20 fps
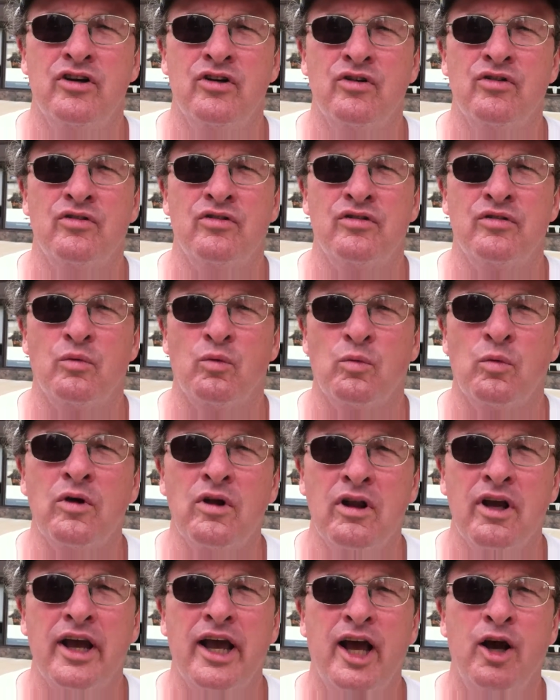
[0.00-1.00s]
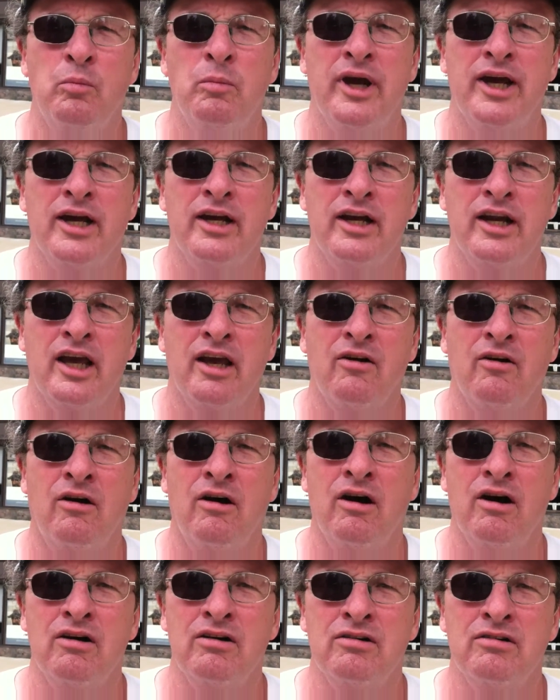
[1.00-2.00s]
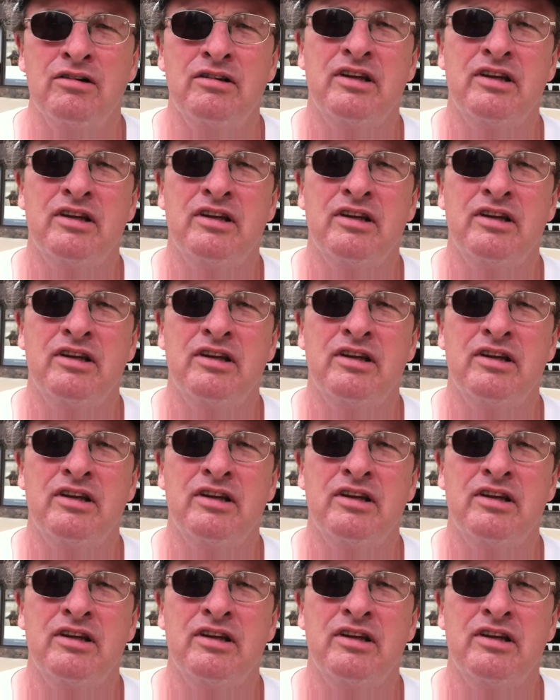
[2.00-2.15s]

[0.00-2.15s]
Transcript: is really how bad they are.